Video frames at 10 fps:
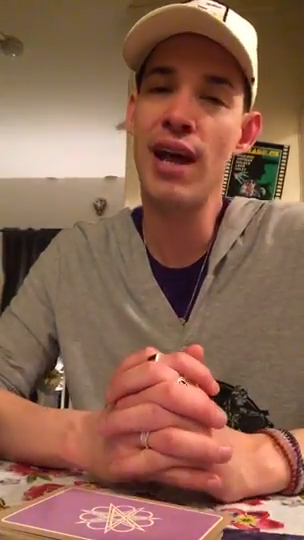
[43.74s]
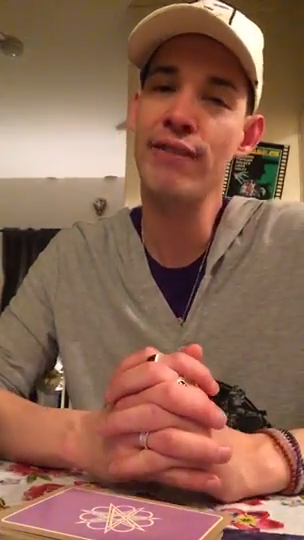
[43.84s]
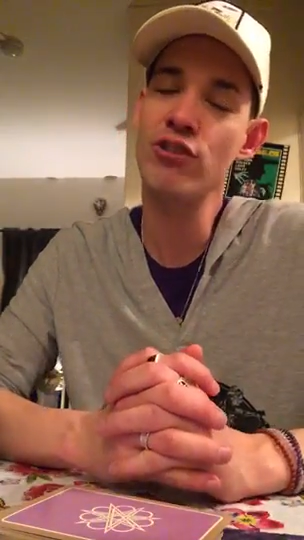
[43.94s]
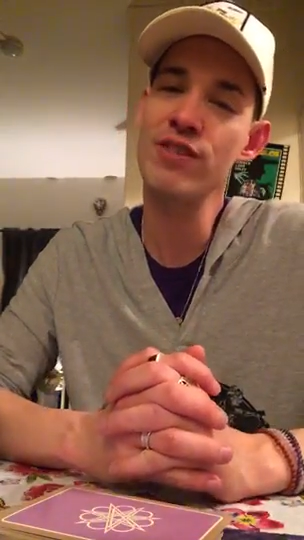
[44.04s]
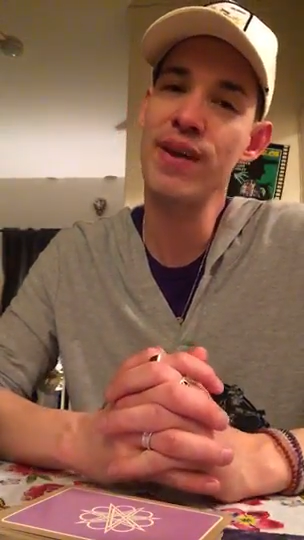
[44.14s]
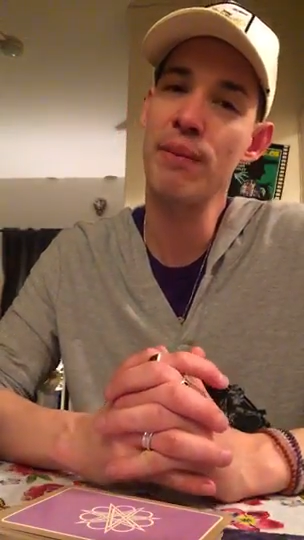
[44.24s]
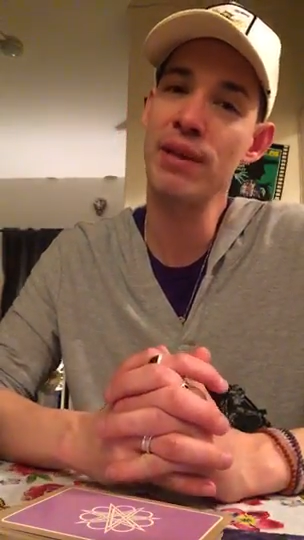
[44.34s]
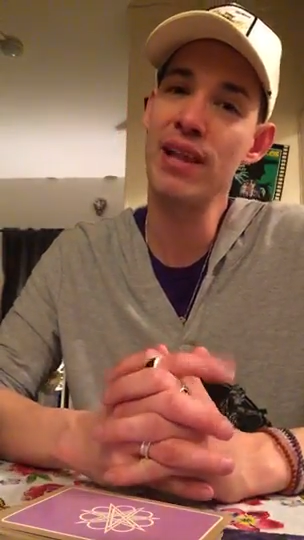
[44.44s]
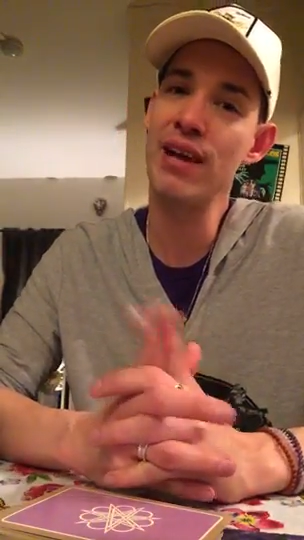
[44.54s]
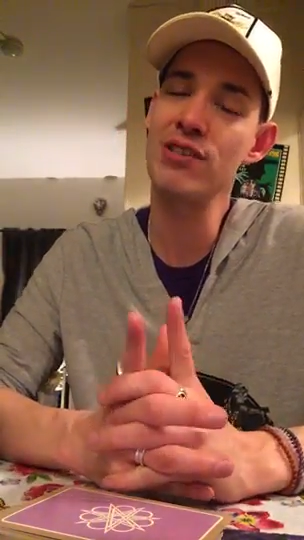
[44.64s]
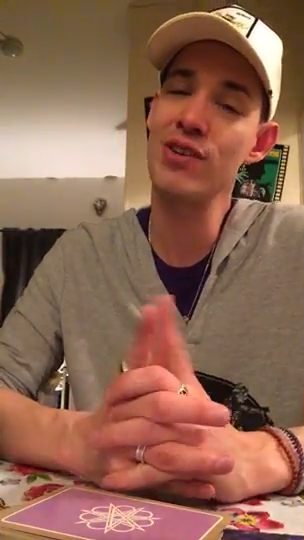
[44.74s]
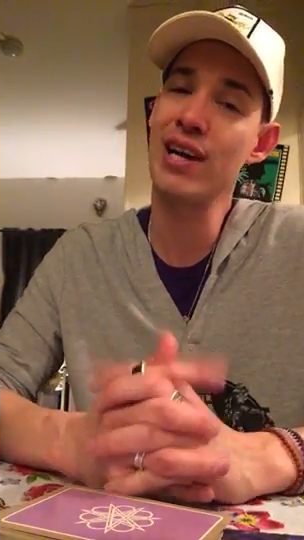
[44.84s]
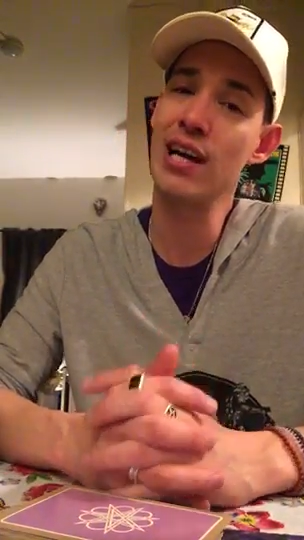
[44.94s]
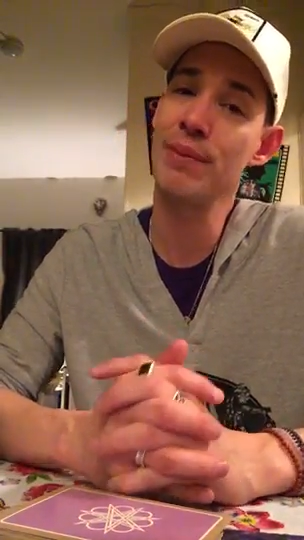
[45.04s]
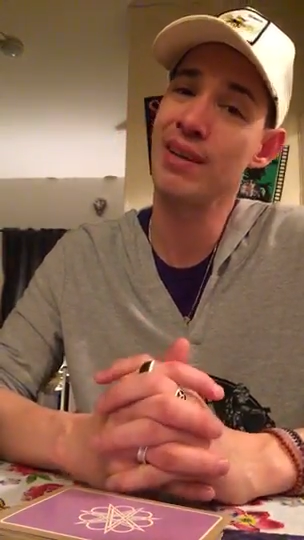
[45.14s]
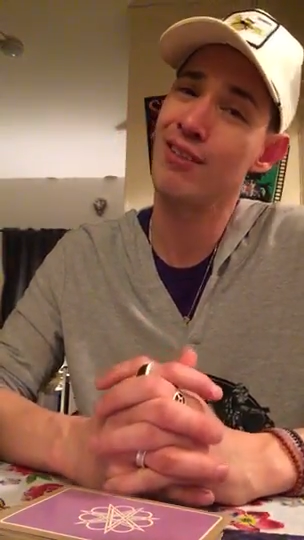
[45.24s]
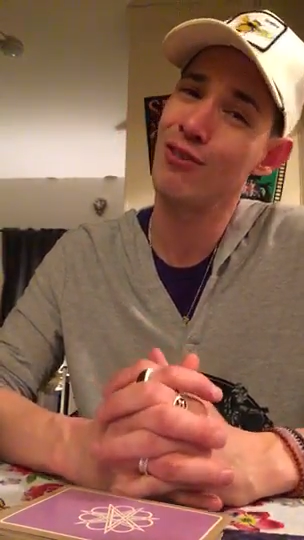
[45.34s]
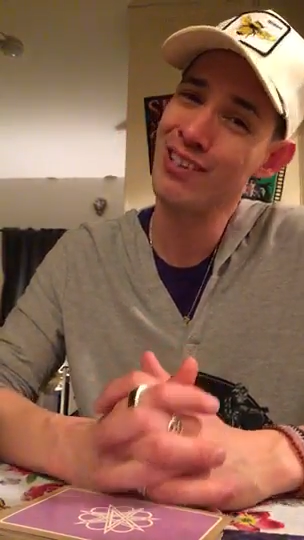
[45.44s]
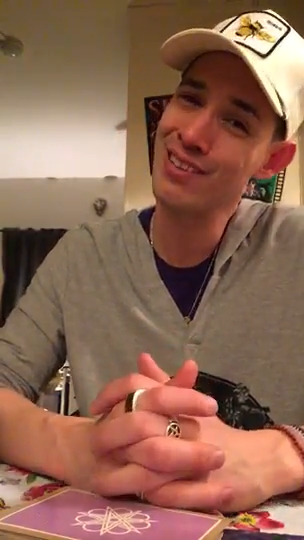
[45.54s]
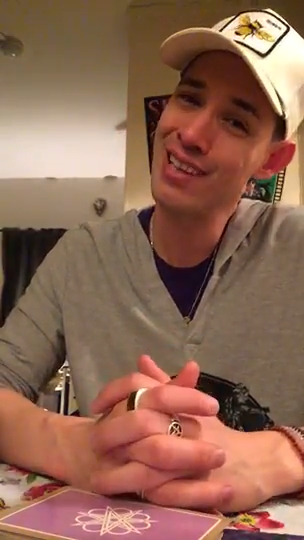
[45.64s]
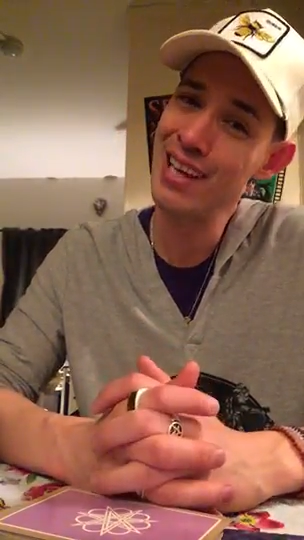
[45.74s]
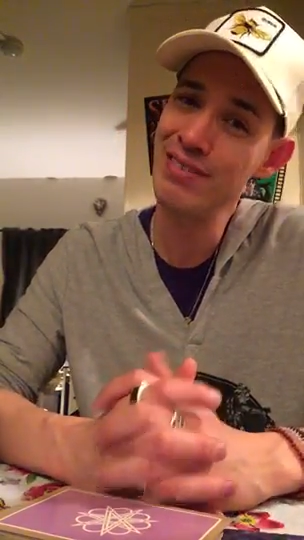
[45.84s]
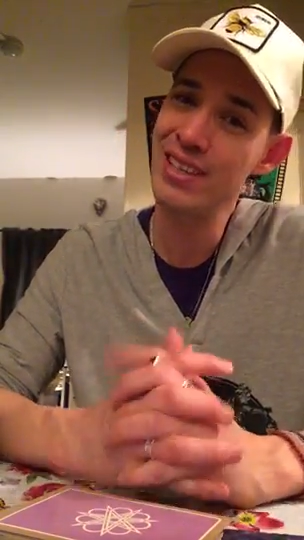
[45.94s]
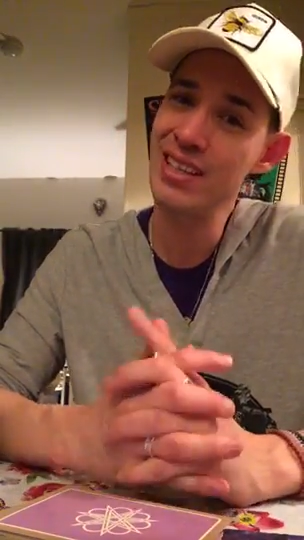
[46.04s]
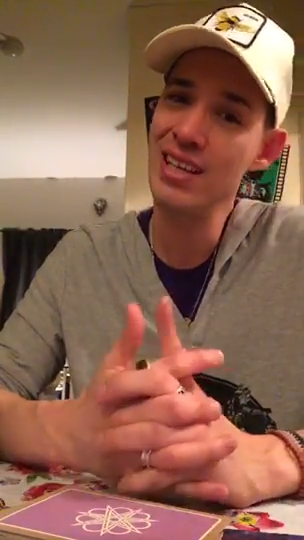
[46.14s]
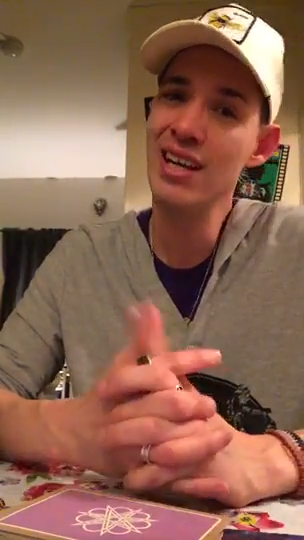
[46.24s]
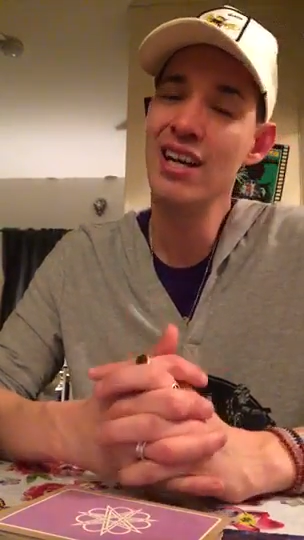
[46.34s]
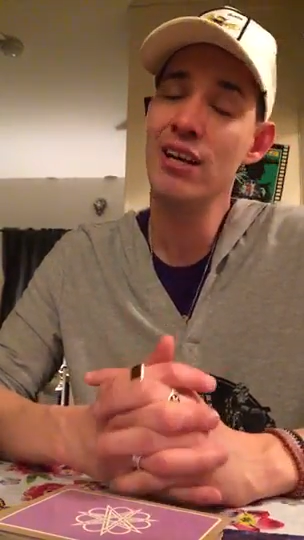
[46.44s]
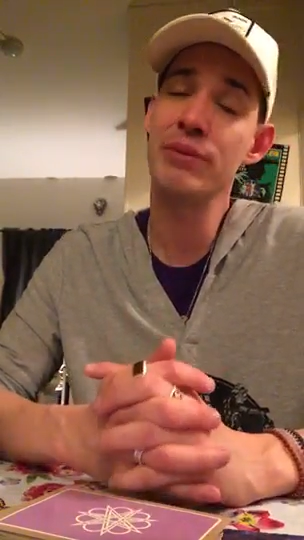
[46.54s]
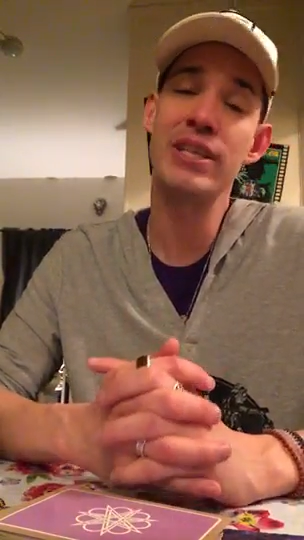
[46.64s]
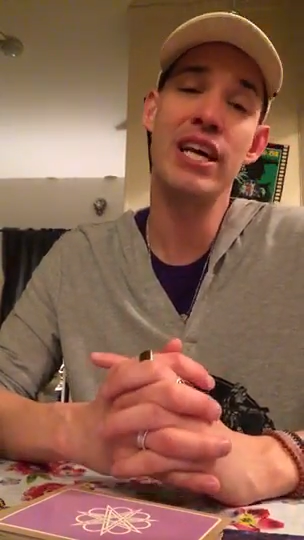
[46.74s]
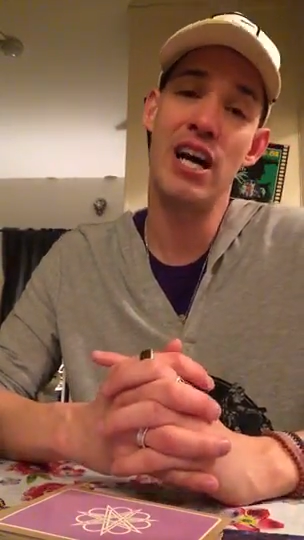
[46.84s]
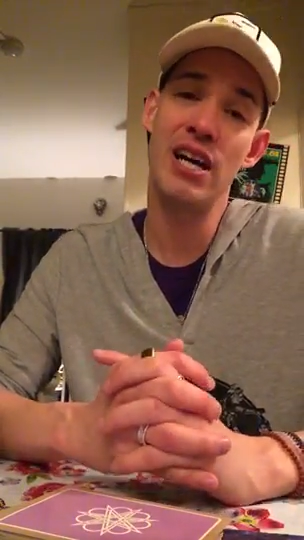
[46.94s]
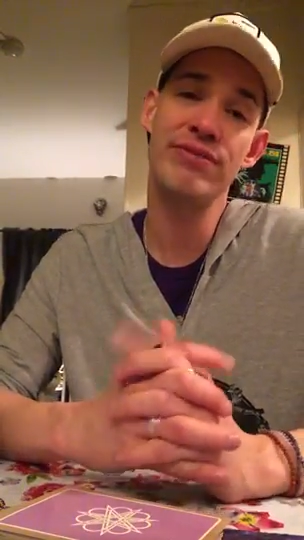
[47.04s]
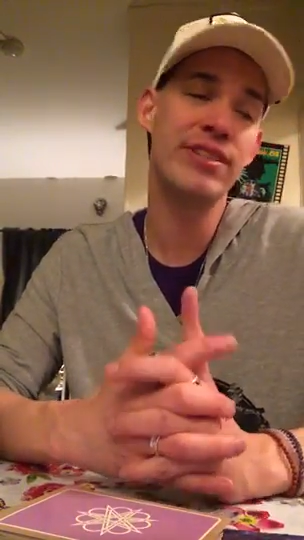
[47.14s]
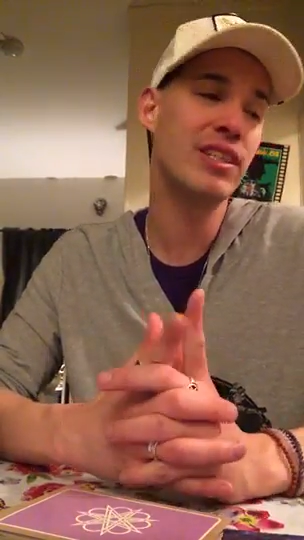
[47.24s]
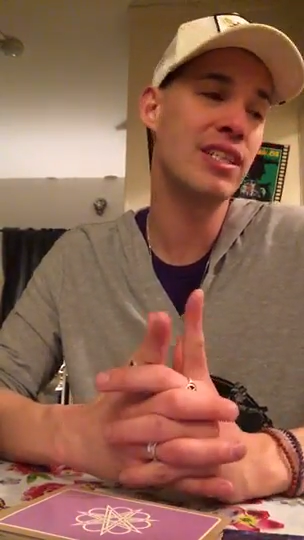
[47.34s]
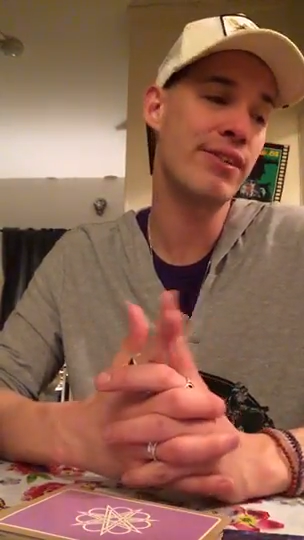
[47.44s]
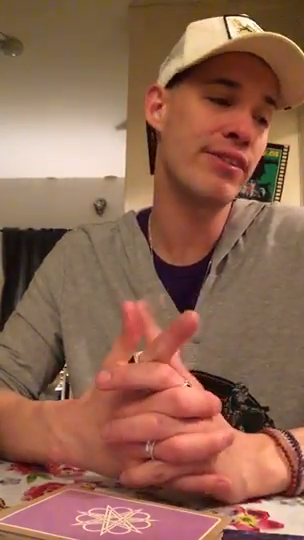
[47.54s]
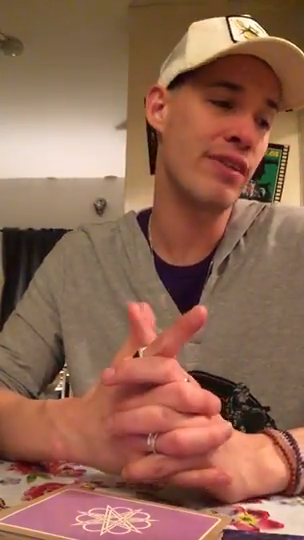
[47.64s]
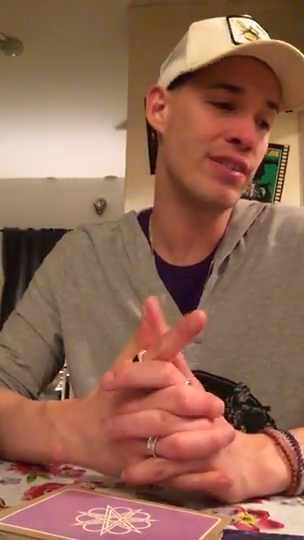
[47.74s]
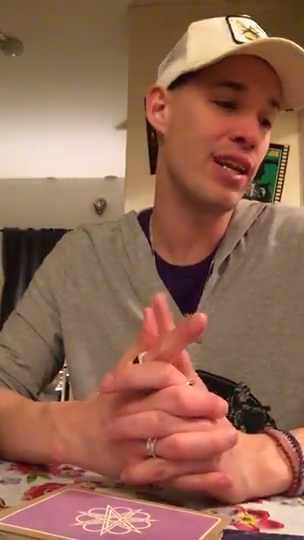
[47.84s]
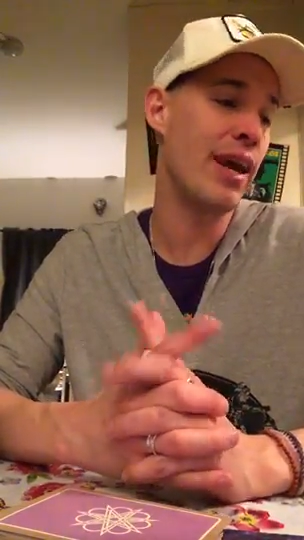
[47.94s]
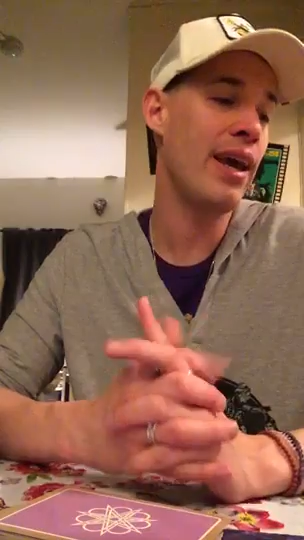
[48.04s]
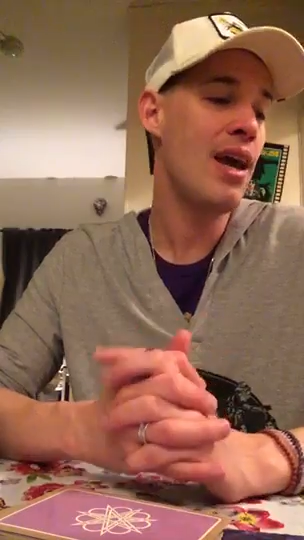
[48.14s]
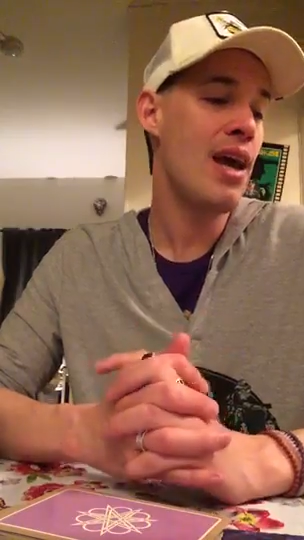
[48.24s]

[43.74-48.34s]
after his family left. So I got up at around 11, on my day off, because I was off today,